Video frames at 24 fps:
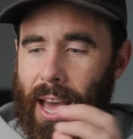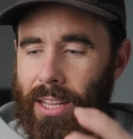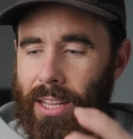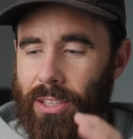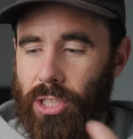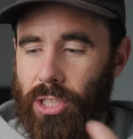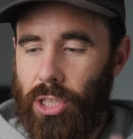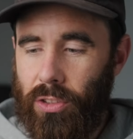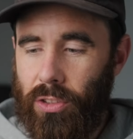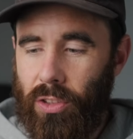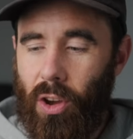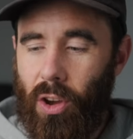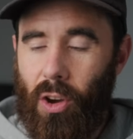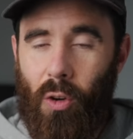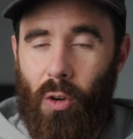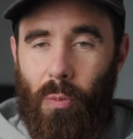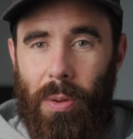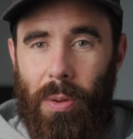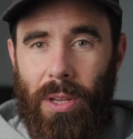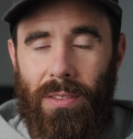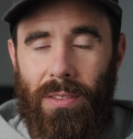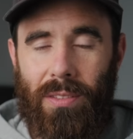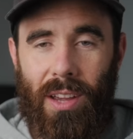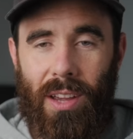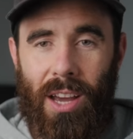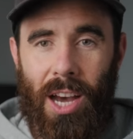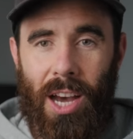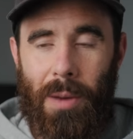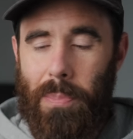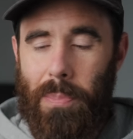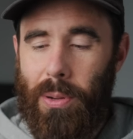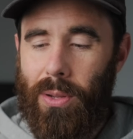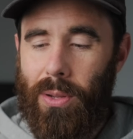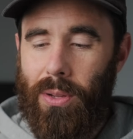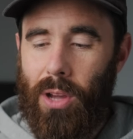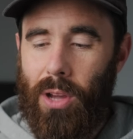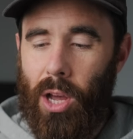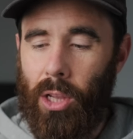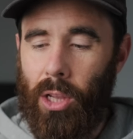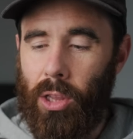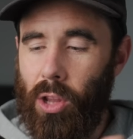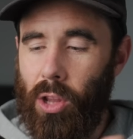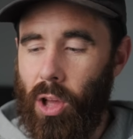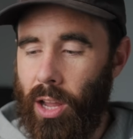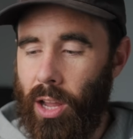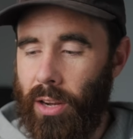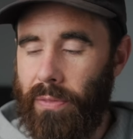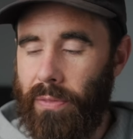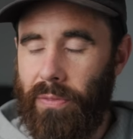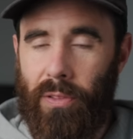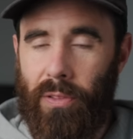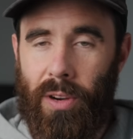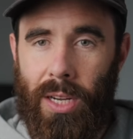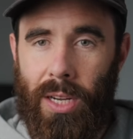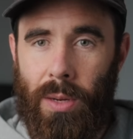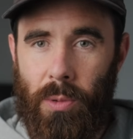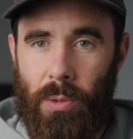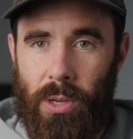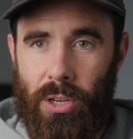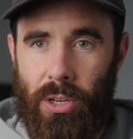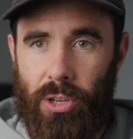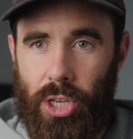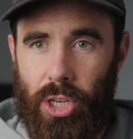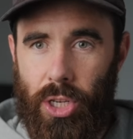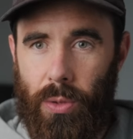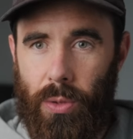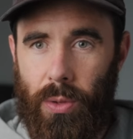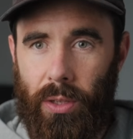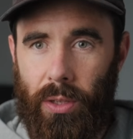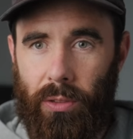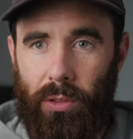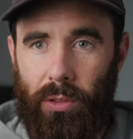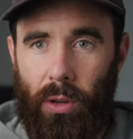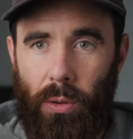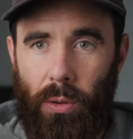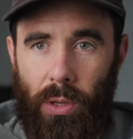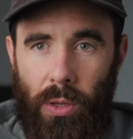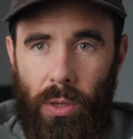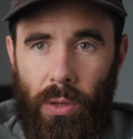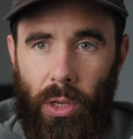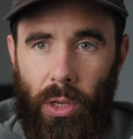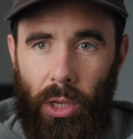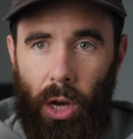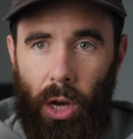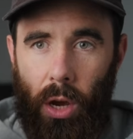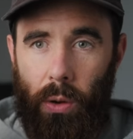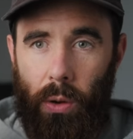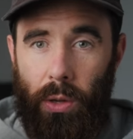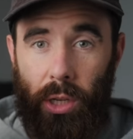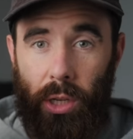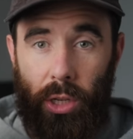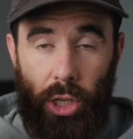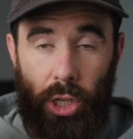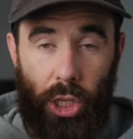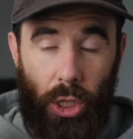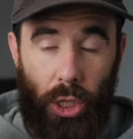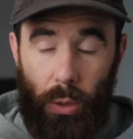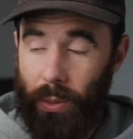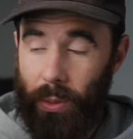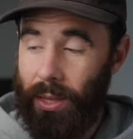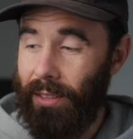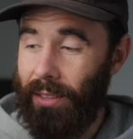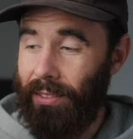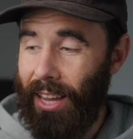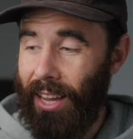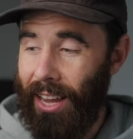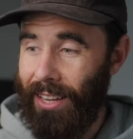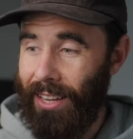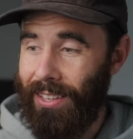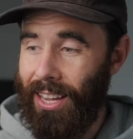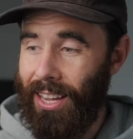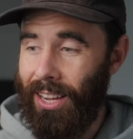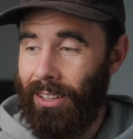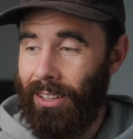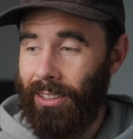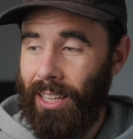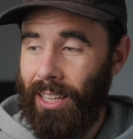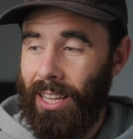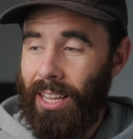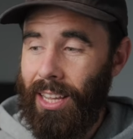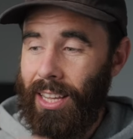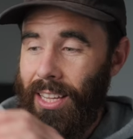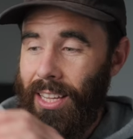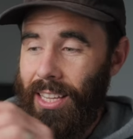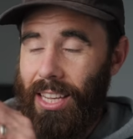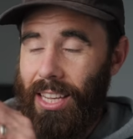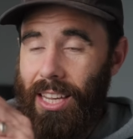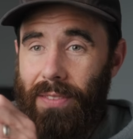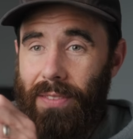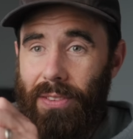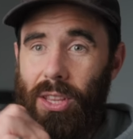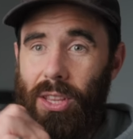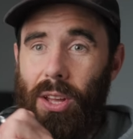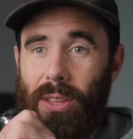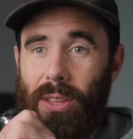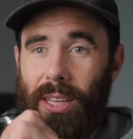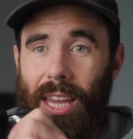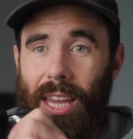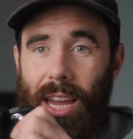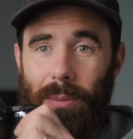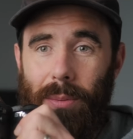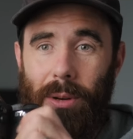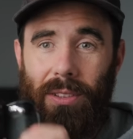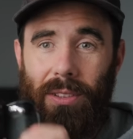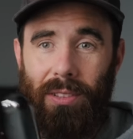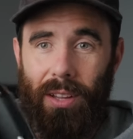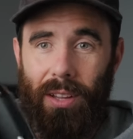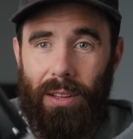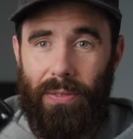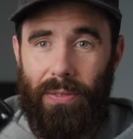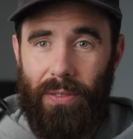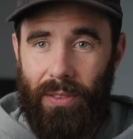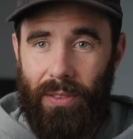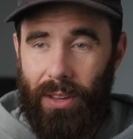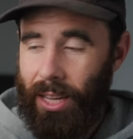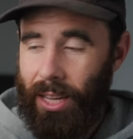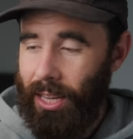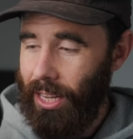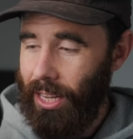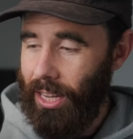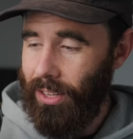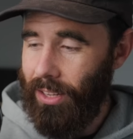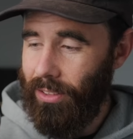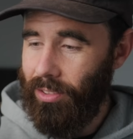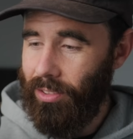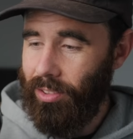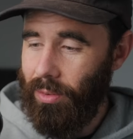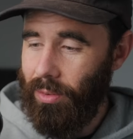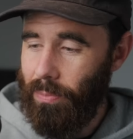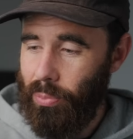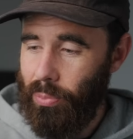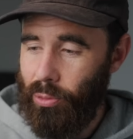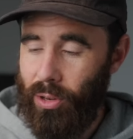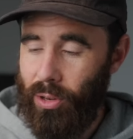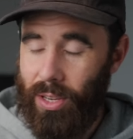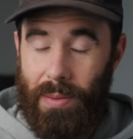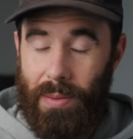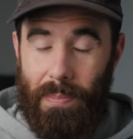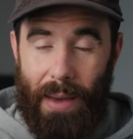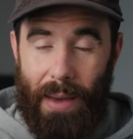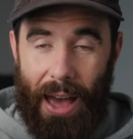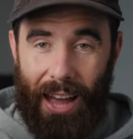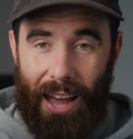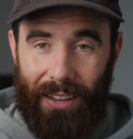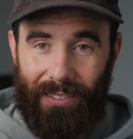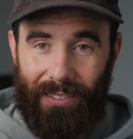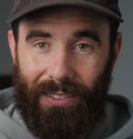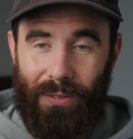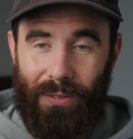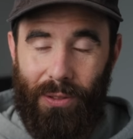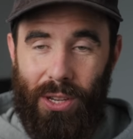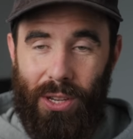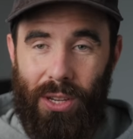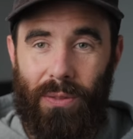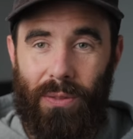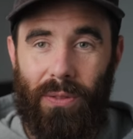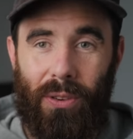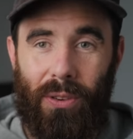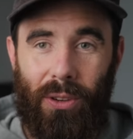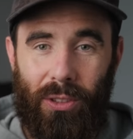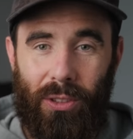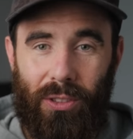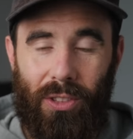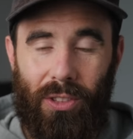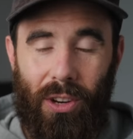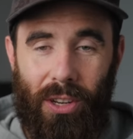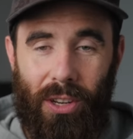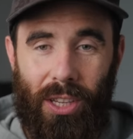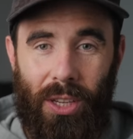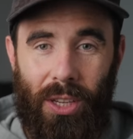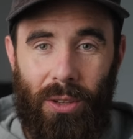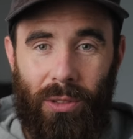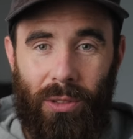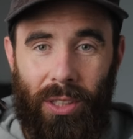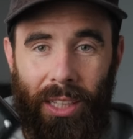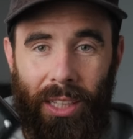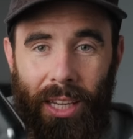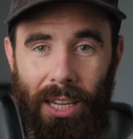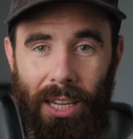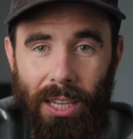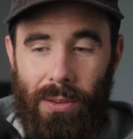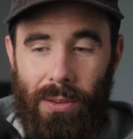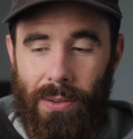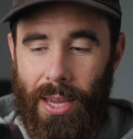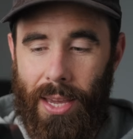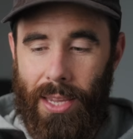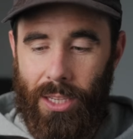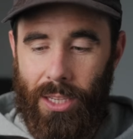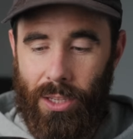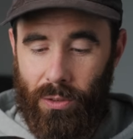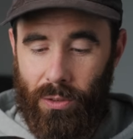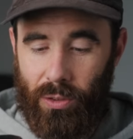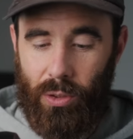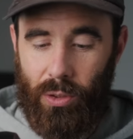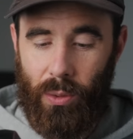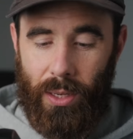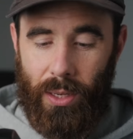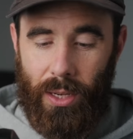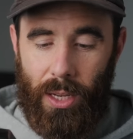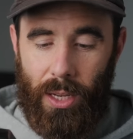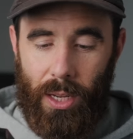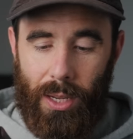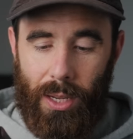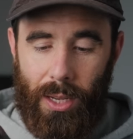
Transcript: just opens up a lot of freedom when you're shooting. So you can shoot with this handheld, even though the camera itself is pretty massive when you first start using it, you get used to it